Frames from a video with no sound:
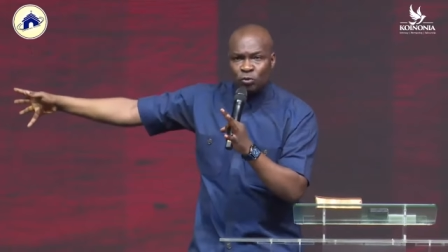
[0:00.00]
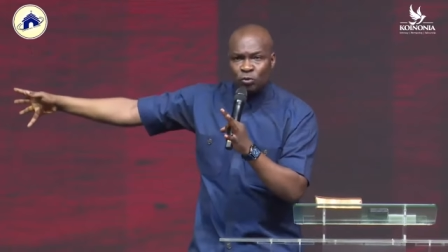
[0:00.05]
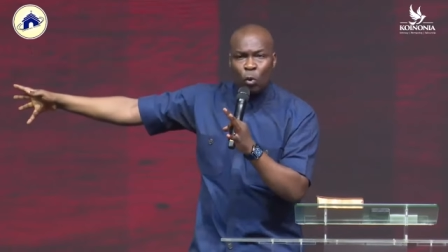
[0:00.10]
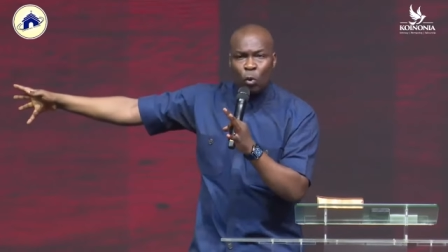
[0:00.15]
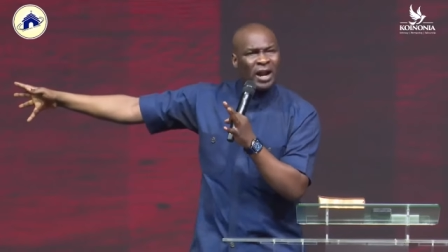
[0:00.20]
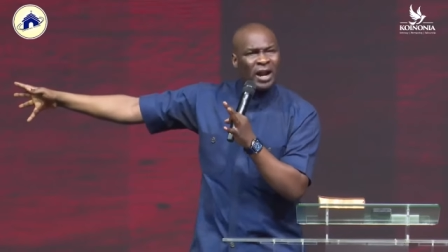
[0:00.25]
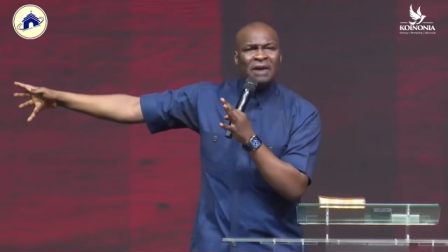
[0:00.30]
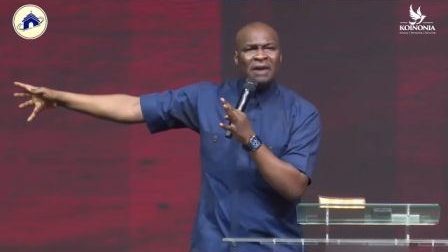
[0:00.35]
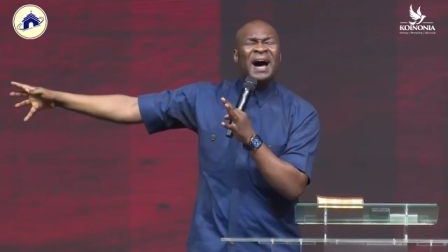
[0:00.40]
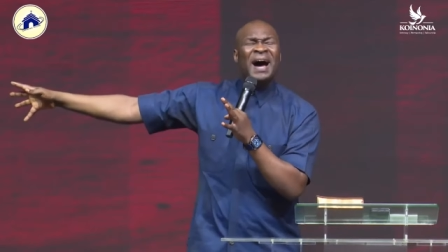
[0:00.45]

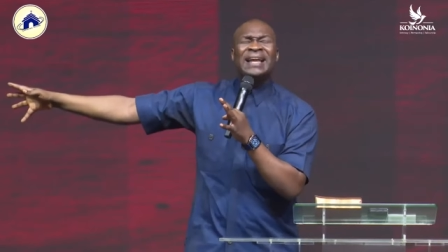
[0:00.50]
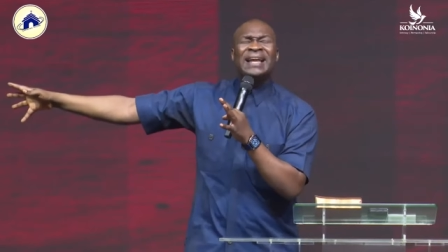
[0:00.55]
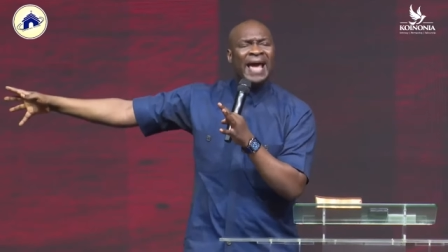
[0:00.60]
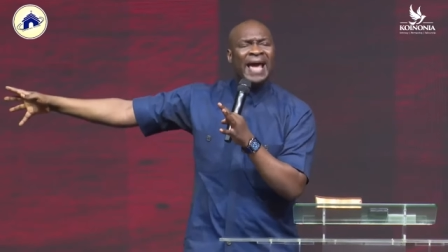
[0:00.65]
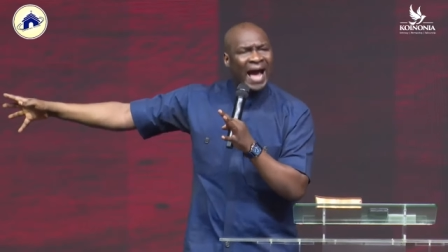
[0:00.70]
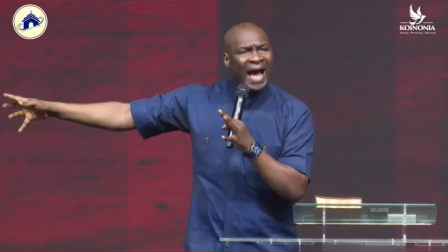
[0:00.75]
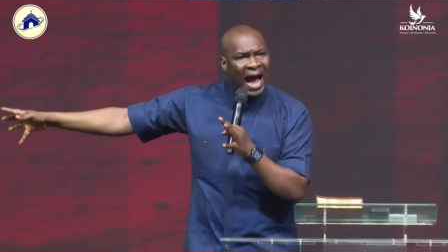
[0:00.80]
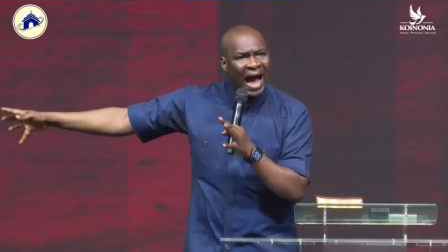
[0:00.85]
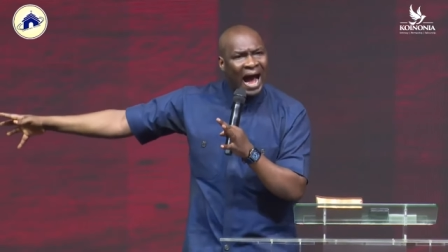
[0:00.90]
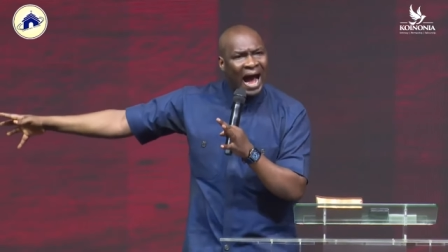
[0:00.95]
whatever they
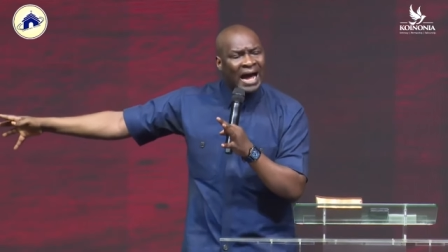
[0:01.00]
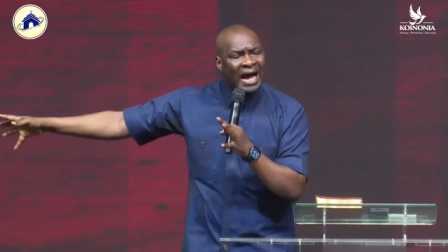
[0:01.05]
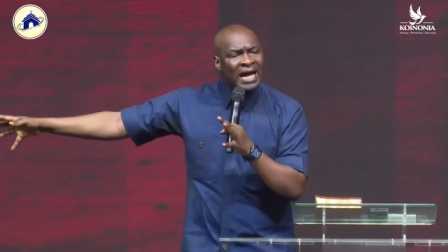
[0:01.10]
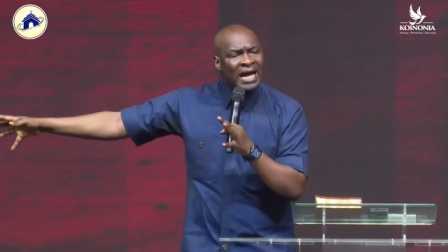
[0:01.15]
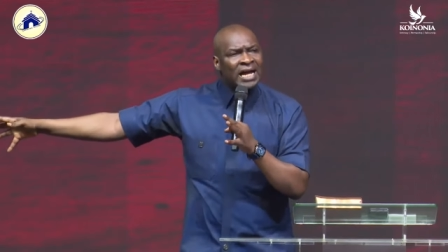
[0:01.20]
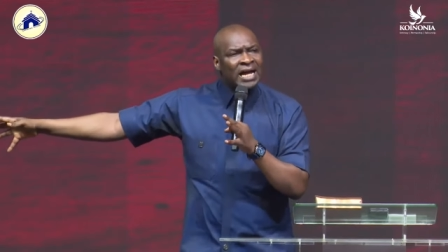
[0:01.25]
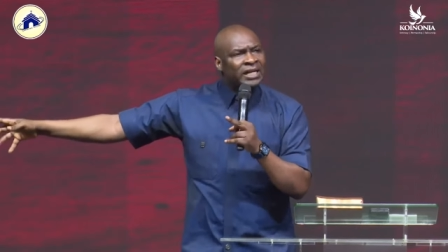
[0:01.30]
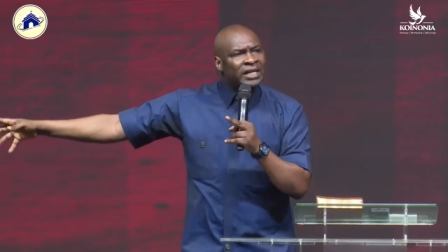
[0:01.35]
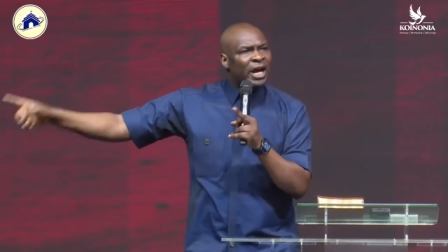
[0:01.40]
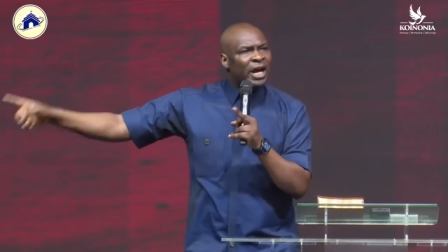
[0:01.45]
are,
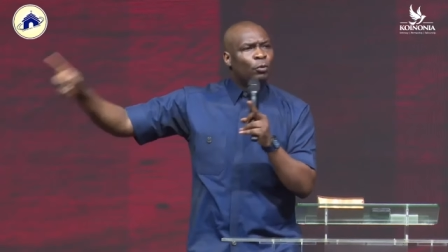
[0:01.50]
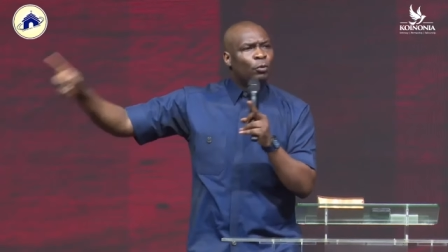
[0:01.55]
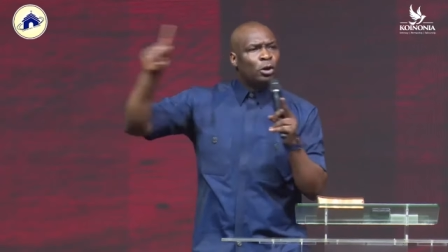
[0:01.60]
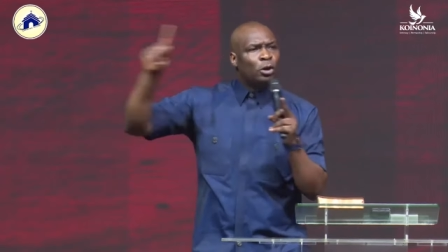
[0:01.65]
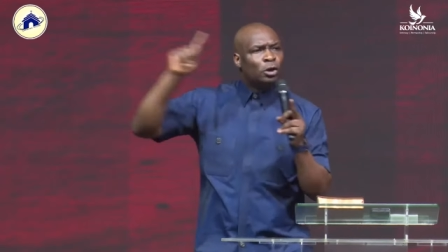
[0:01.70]
they will